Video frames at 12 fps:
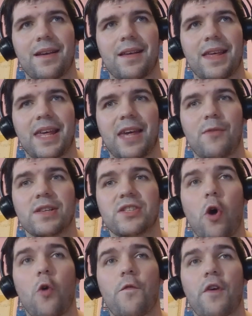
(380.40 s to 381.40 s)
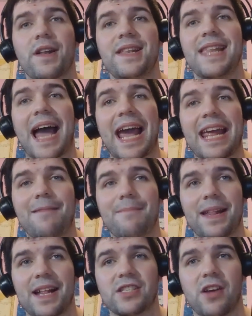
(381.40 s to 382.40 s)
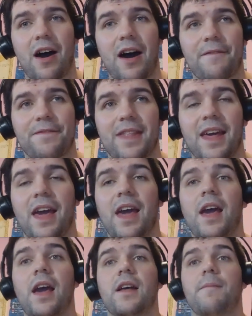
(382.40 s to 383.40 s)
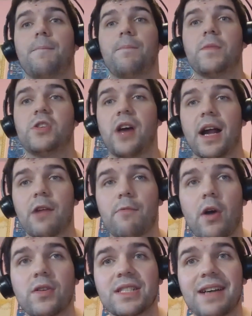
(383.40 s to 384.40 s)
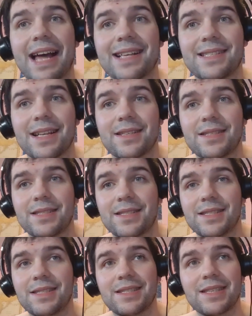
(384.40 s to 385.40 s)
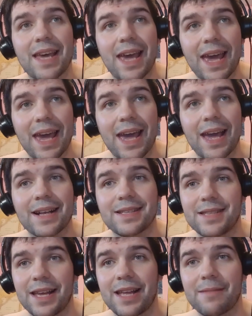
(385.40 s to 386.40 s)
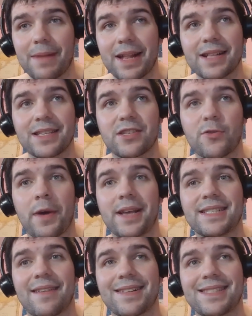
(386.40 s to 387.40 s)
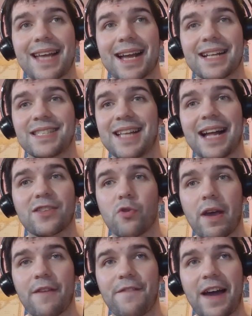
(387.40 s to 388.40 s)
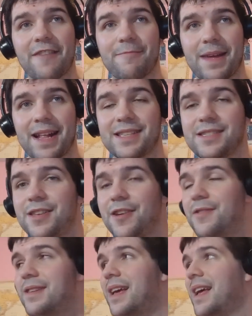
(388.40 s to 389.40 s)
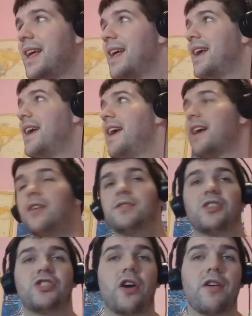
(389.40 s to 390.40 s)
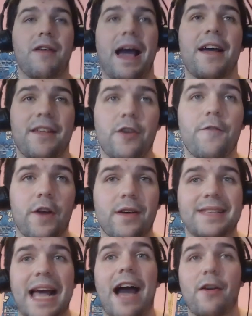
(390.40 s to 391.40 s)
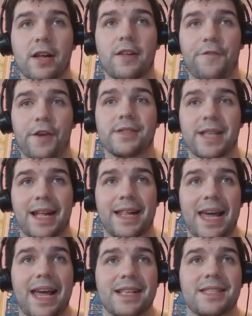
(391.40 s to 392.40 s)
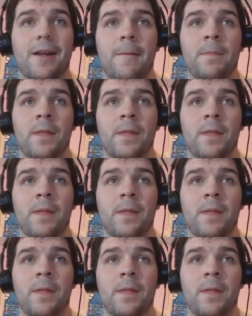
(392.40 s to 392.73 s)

he was over nine minutes off. Johnny Rhodes lasted 16 minutes and 27 seconds, not 25 minutes, dude. It goes to show you, you viewers, how confusing it is